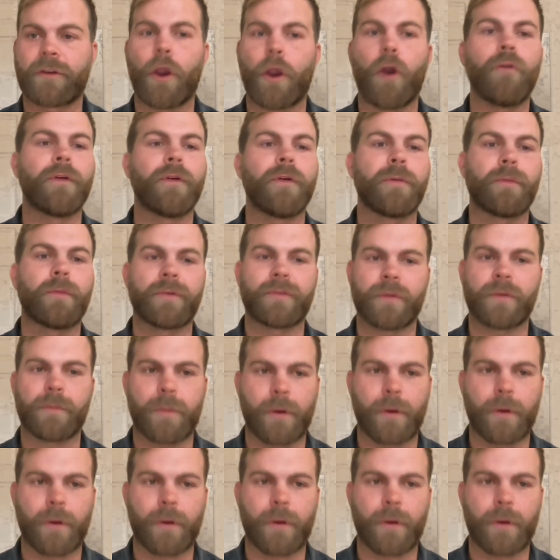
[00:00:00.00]
COVID was the
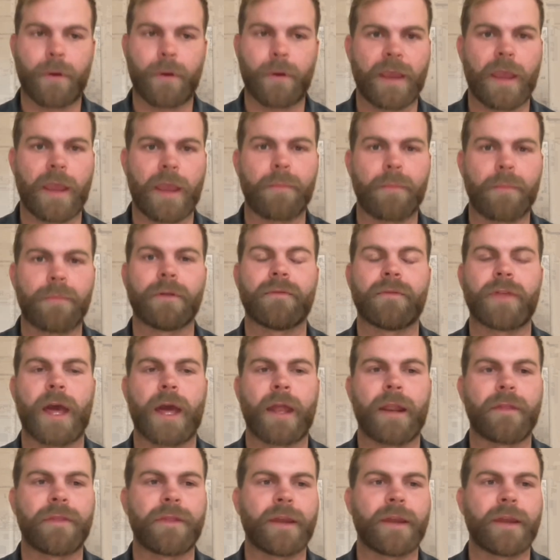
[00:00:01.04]
perfect example of that.